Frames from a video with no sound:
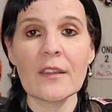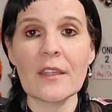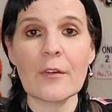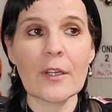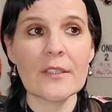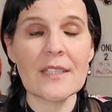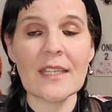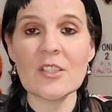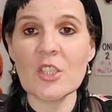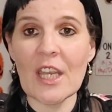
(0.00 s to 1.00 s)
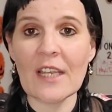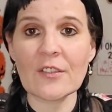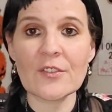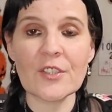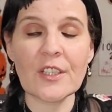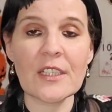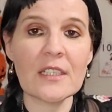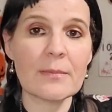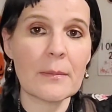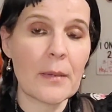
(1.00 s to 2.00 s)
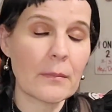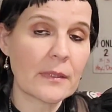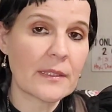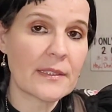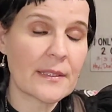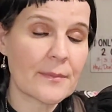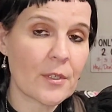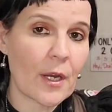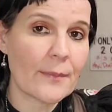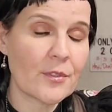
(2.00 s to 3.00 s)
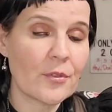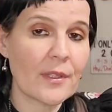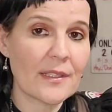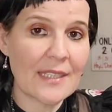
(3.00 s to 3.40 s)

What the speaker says: there are 10 channels, so you need to be publicly subscribed to